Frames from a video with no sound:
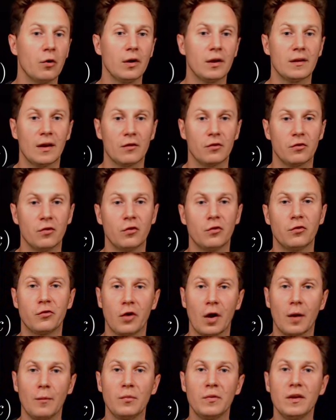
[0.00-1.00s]
It has this
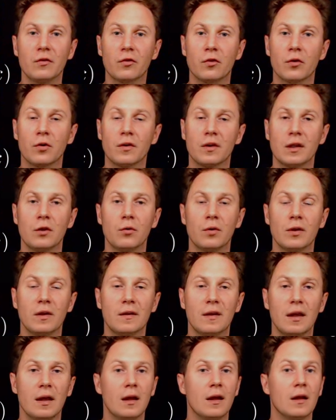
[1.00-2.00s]
jump
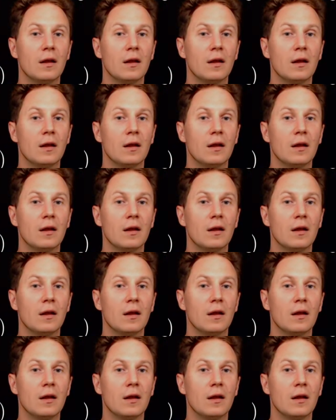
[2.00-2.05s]
discontinuity.